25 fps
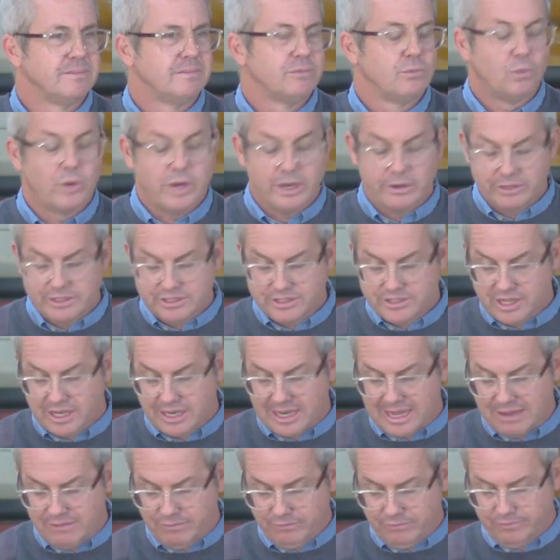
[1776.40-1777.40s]
Where is the
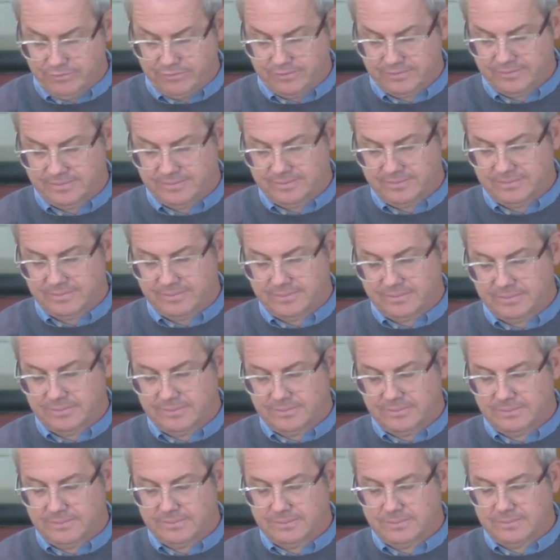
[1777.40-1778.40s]
love?
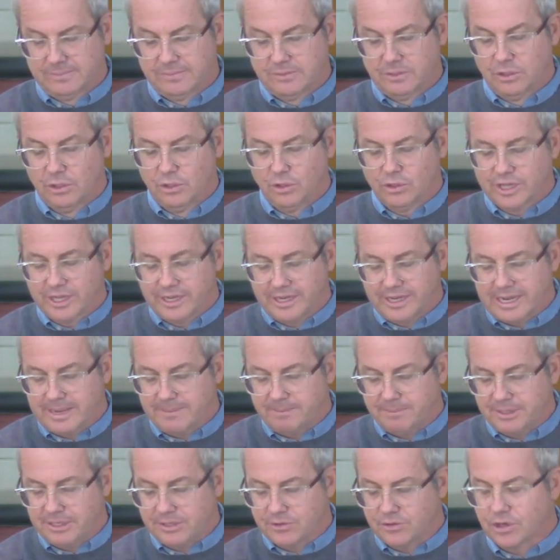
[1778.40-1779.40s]
Look at an
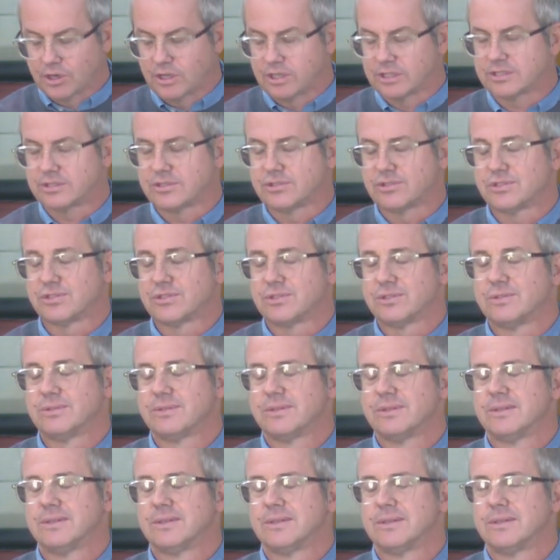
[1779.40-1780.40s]
empty cross
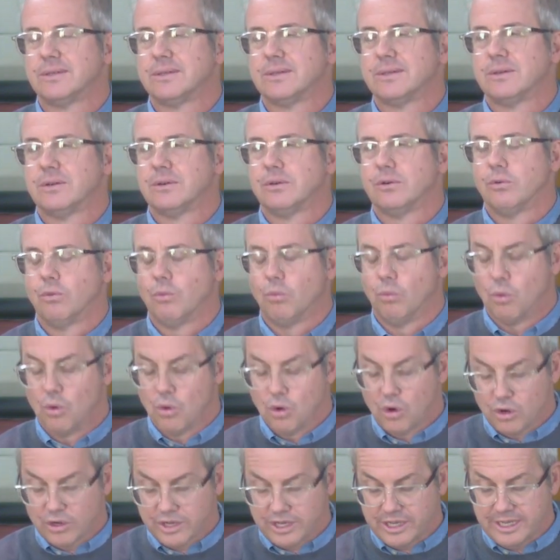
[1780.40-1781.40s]

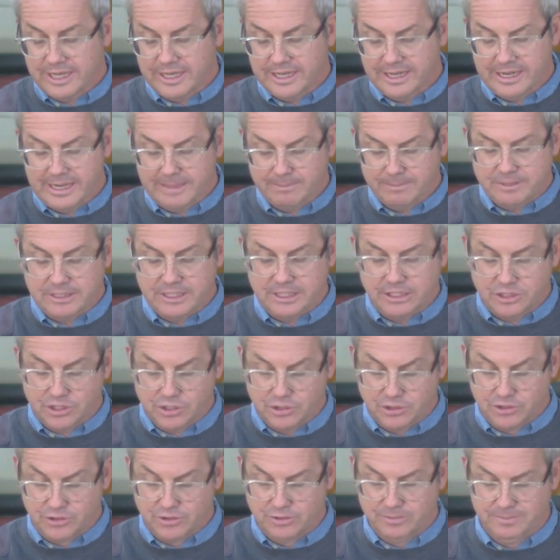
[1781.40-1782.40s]
walk in an empty
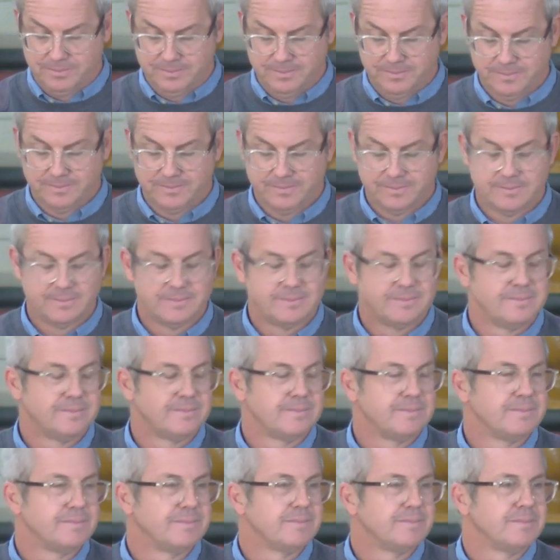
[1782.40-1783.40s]
tomb,
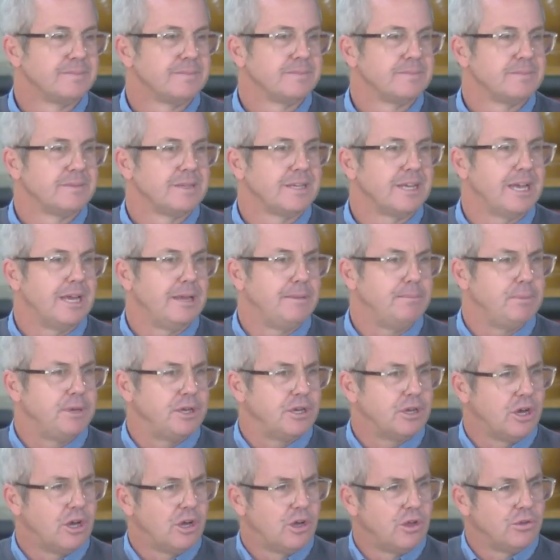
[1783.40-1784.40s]
and
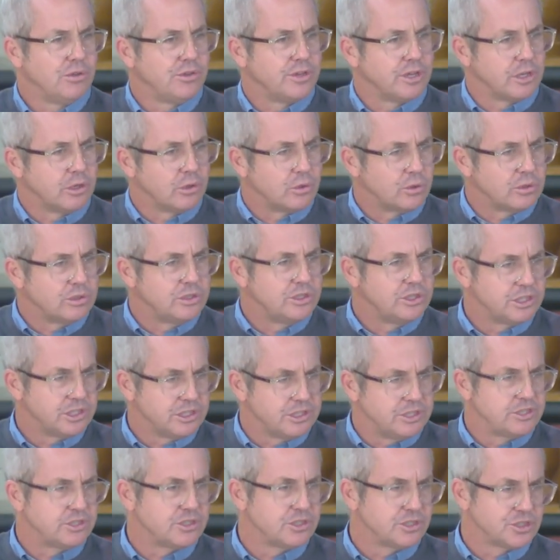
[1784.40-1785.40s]
behold the Lord
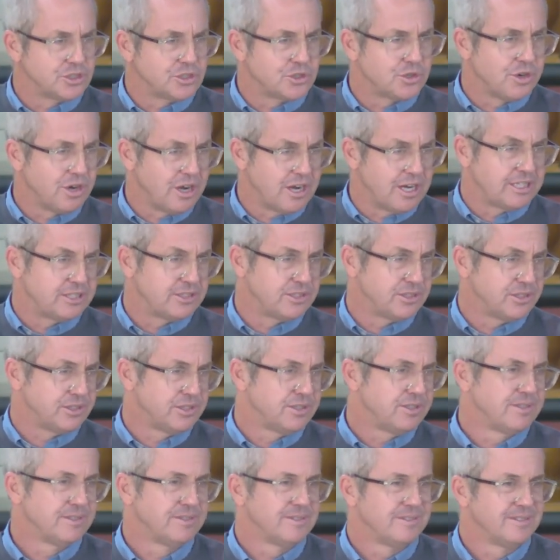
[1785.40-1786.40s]
Jesus
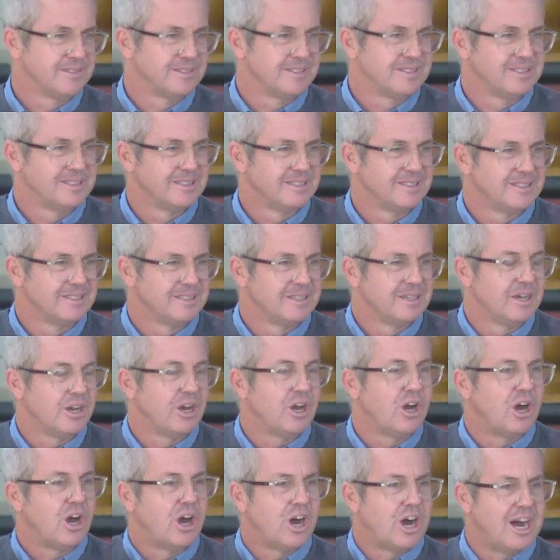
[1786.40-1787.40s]
Christ.
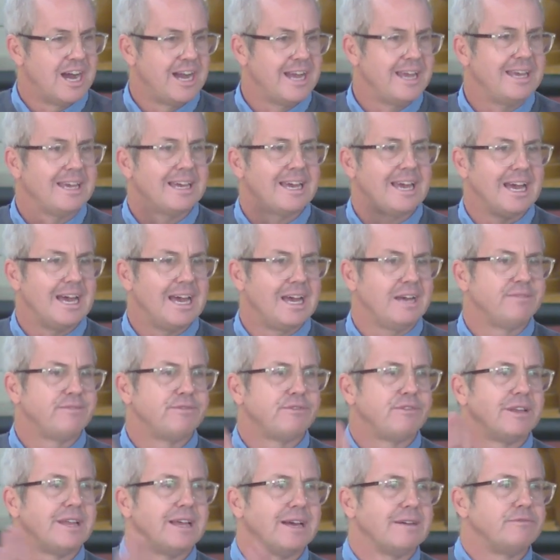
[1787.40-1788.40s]
I
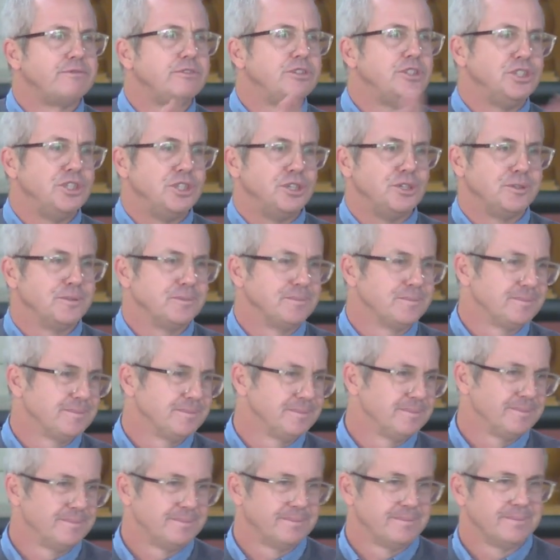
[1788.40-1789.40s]
have loved you,
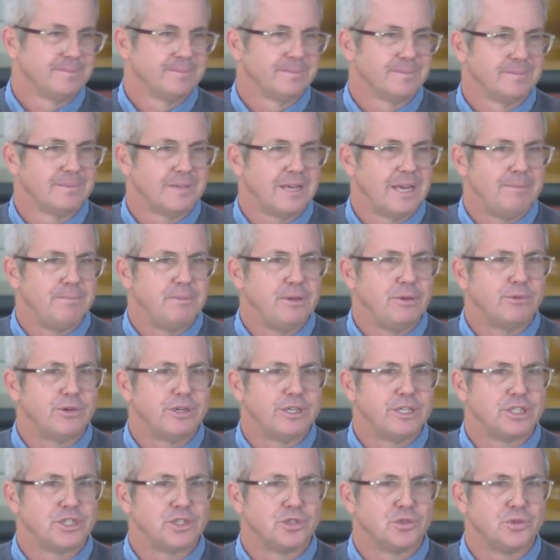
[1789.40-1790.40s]
and be
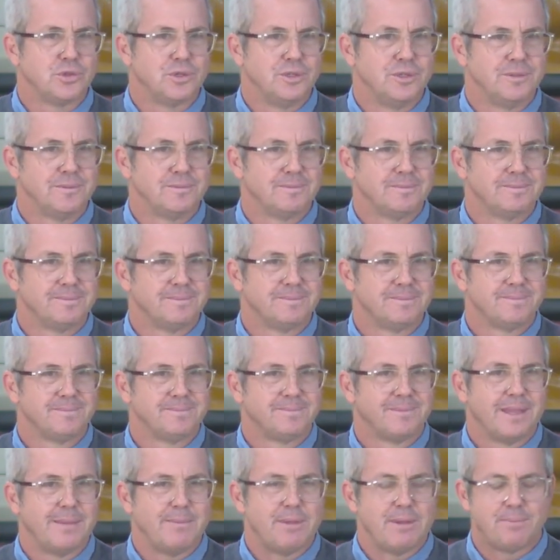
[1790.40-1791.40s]
reassured.
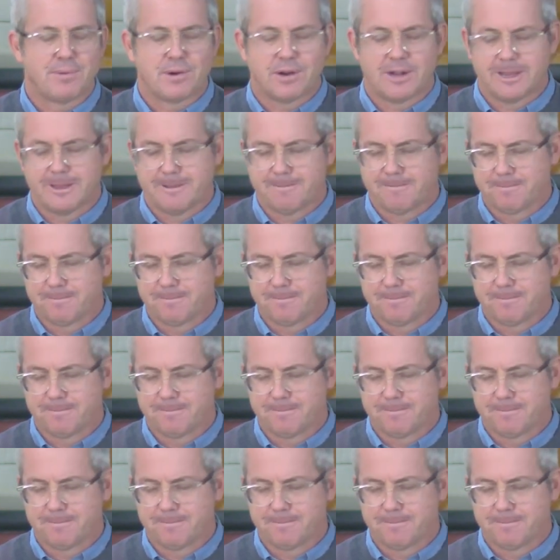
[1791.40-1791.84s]
Let me pray.